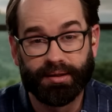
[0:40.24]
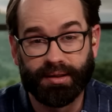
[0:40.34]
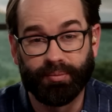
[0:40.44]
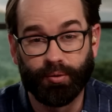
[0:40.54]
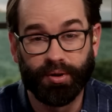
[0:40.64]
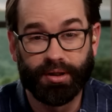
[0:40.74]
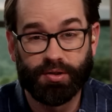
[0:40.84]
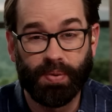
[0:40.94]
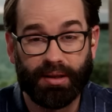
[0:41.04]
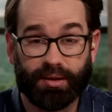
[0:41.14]
that they'd be willing to
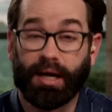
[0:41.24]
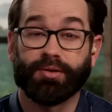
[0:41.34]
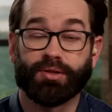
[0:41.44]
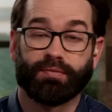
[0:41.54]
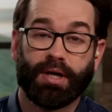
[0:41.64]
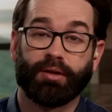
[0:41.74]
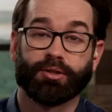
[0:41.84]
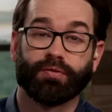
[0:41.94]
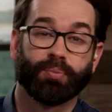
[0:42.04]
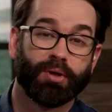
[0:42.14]
spend thousands of
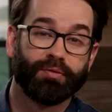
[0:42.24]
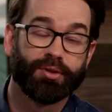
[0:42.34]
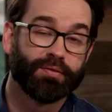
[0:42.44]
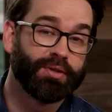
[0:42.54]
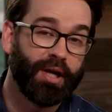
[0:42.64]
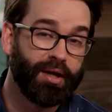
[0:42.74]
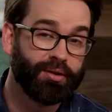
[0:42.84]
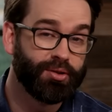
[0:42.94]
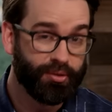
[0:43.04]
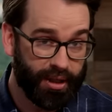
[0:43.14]
dollars for the privilege of
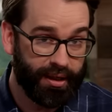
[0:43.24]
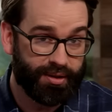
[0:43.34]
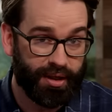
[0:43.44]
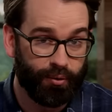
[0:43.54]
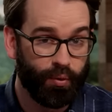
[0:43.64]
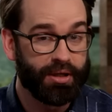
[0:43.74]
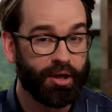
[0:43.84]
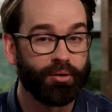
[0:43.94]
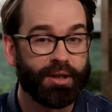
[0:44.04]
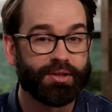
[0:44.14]
staying 2 nights in a
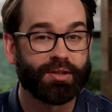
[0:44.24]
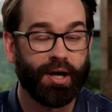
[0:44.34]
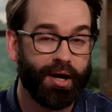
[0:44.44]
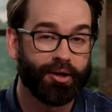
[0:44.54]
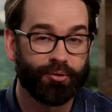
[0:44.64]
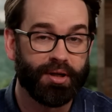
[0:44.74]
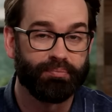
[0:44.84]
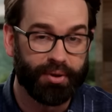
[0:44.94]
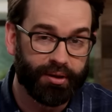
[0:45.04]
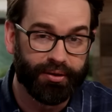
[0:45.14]
windowless
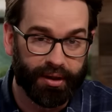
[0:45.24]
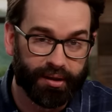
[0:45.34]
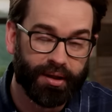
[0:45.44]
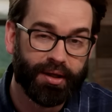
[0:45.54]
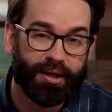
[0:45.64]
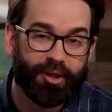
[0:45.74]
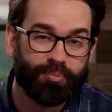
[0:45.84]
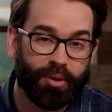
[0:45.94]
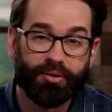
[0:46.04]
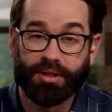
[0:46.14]
concrete building
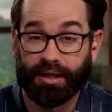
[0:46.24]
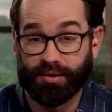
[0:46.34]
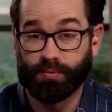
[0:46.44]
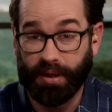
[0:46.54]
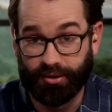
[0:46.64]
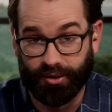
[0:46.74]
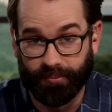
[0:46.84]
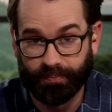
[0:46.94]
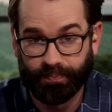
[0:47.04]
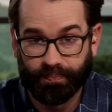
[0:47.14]
posing as a
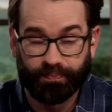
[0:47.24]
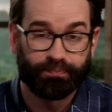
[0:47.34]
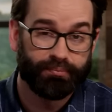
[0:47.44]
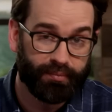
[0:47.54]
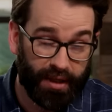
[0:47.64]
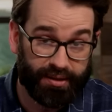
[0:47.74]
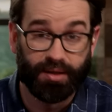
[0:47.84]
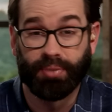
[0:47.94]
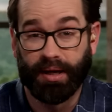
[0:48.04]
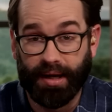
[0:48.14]
spaceship. That
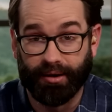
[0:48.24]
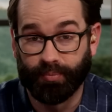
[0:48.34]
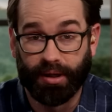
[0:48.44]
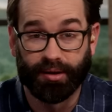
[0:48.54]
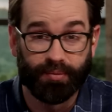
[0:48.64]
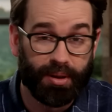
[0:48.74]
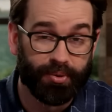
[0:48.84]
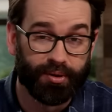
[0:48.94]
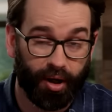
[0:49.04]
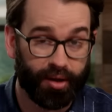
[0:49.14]
didn't pan out. Apparently,
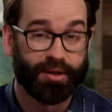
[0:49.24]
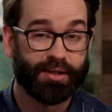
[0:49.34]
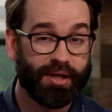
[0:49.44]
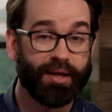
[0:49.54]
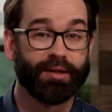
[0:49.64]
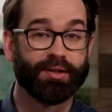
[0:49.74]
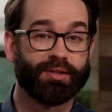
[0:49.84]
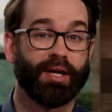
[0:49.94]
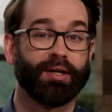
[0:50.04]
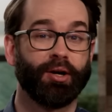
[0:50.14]
people aren't excited to
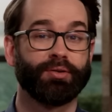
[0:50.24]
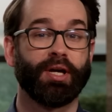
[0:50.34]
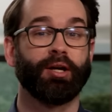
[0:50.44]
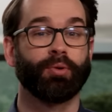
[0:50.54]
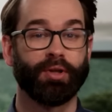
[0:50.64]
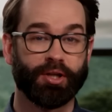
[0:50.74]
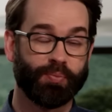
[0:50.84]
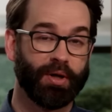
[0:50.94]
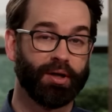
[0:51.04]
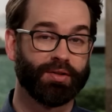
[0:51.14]
stay in a hotel where the
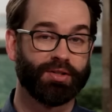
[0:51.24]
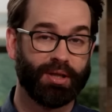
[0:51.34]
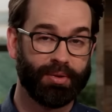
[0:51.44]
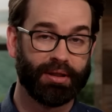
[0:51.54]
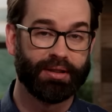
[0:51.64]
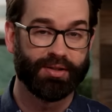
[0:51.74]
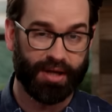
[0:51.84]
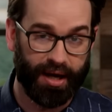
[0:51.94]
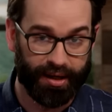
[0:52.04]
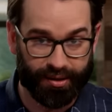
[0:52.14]
experience is seemingly
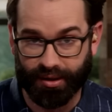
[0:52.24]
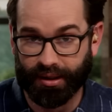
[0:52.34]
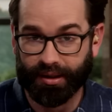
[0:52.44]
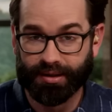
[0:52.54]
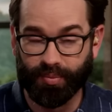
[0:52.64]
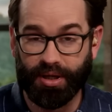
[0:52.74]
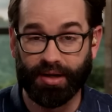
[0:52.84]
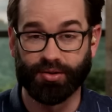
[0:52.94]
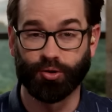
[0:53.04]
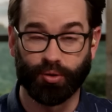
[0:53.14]
designed to be
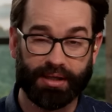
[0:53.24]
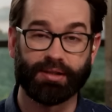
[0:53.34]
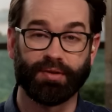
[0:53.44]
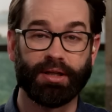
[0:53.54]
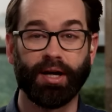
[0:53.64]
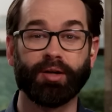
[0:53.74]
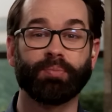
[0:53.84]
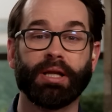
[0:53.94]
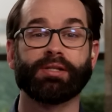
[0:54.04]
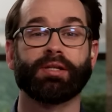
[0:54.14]
as aggressively
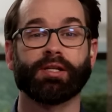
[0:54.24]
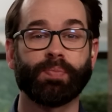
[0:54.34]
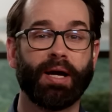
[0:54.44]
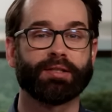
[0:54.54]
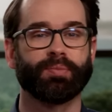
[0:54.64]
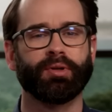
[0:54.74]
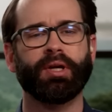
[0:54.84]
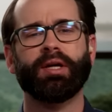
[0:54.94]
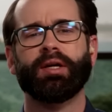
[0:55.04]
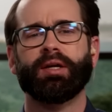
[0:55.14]
unpleasant as possible.